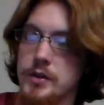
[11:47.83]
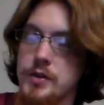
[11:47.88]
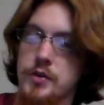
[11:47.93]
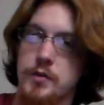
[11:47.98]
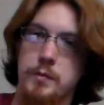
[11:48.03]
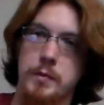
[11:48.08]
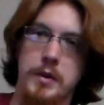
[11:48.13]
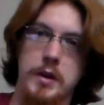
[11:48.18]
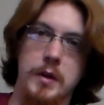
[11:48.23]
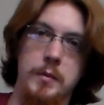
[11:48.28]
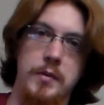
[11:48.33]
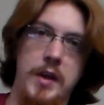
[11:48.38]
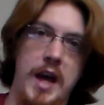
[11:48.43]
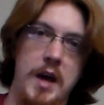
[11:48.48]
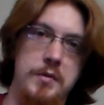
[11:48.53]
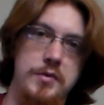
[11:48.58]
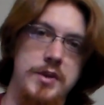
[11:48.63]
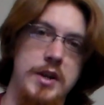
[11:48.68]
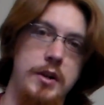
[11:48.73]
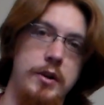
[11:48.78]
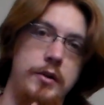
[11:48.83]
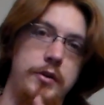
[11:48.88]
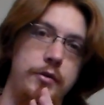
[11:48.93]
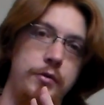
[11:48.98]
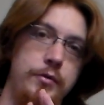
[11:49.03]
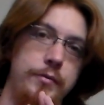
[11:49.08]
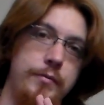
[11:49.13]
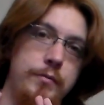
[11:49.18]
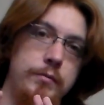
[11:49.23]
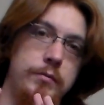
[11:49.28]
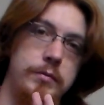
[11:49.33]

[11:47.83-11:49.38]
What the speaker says: it just becomes habituary to